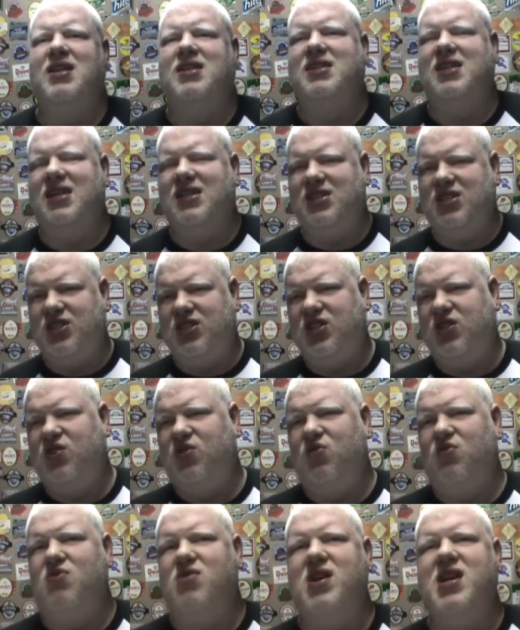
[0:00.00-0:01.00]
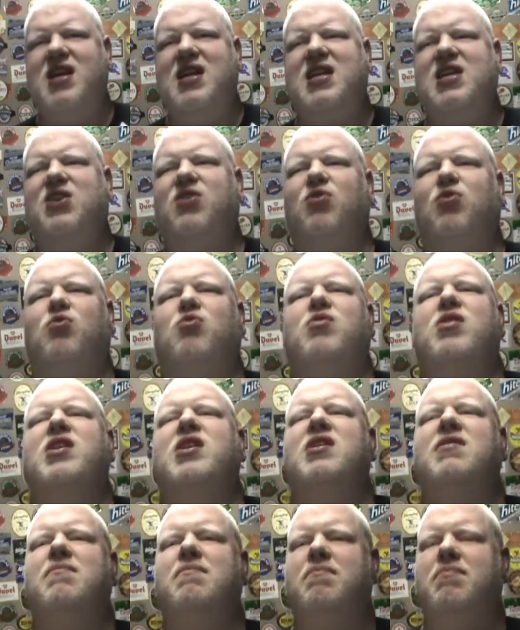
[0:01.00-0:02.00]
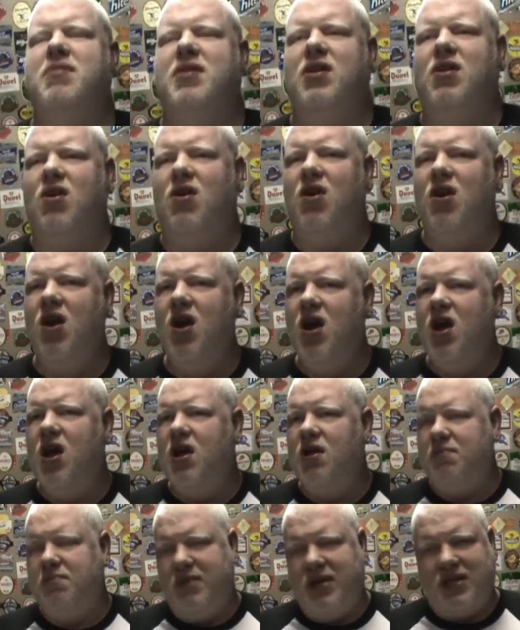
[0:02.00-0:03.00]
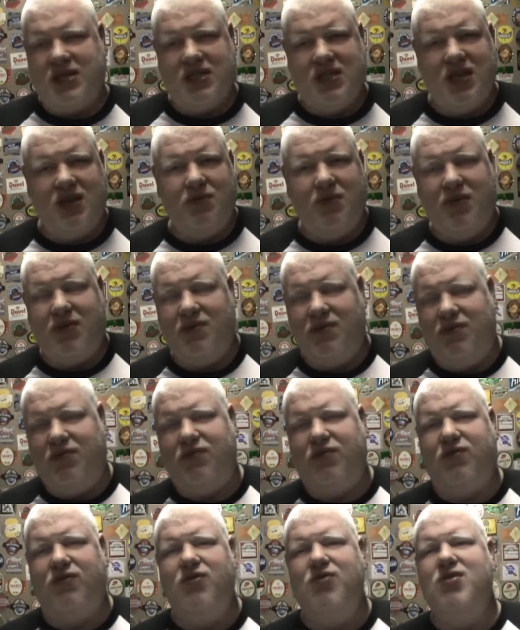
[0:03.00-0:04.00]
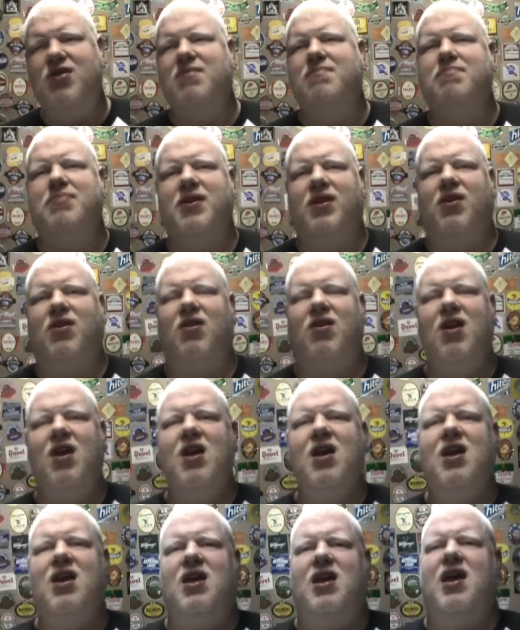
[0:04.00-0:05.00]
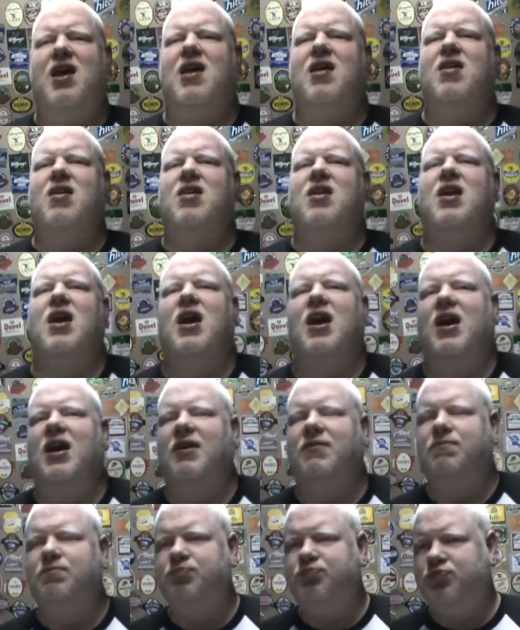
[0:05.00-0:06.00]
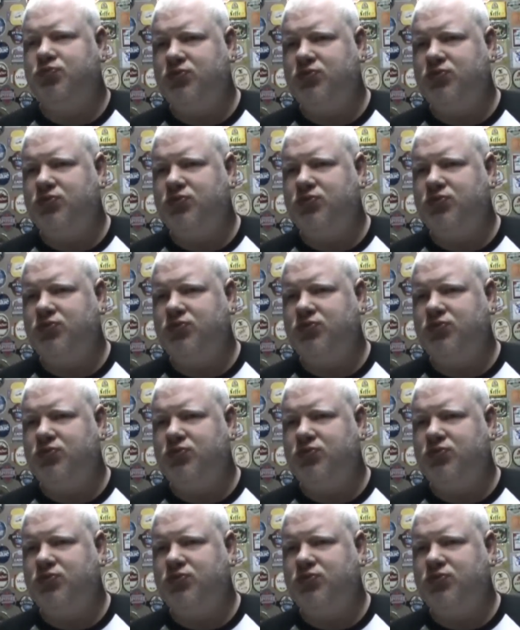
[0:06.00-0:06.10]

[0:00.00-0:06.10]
It's just grainy, gritty, bitter, mixed in with fruity bitter and earthy